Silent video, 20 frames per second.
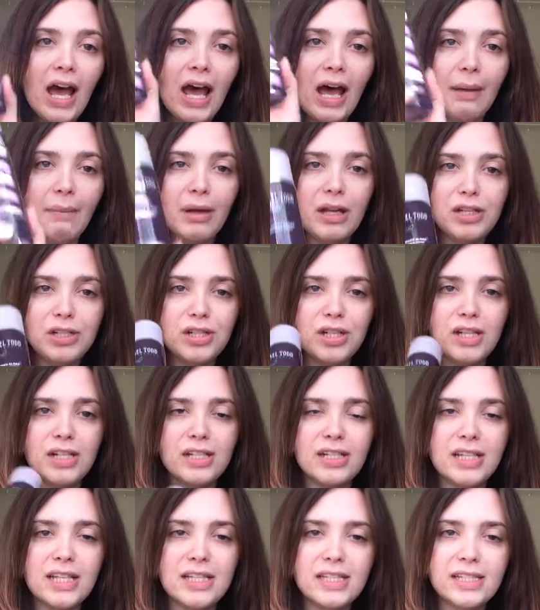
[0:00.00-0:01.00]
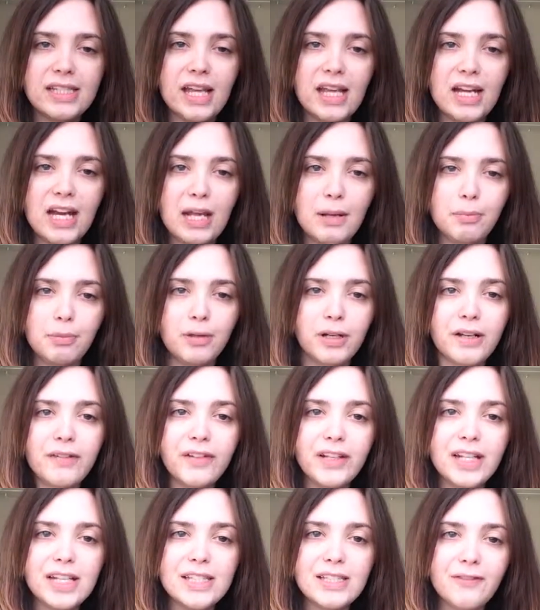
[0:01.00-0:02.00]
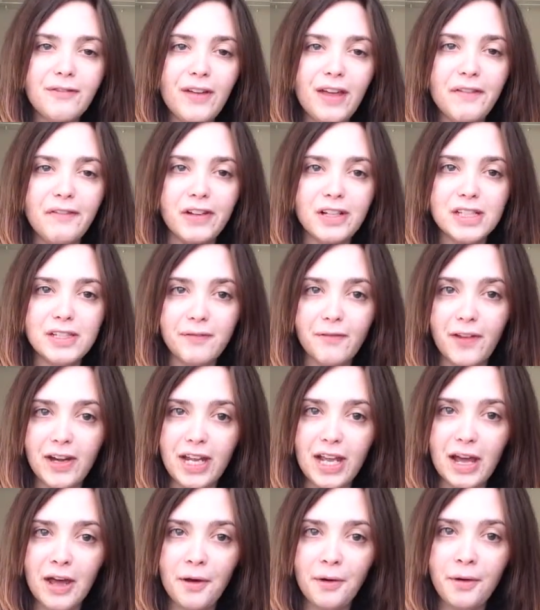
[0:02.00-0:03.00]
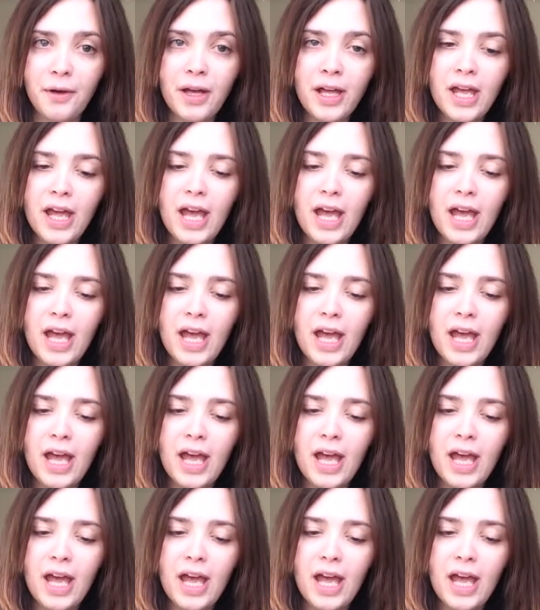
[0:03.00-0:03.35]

I mentioned this in a previous favorites video,